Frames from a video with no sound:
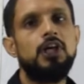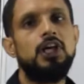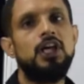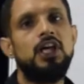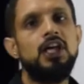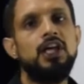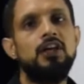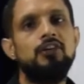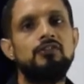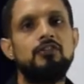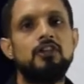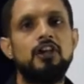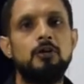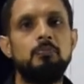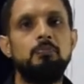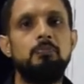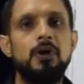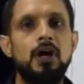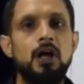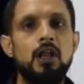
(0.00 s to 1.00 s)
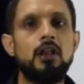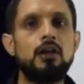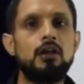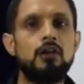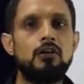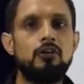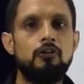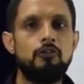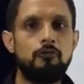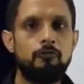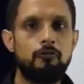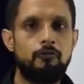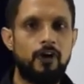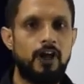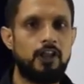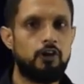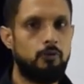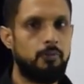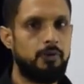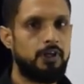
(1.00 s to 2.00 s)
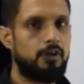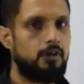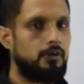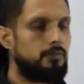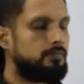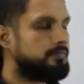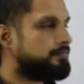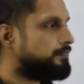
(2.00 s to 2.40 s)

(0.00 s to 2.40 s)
is a bulk phenomenon.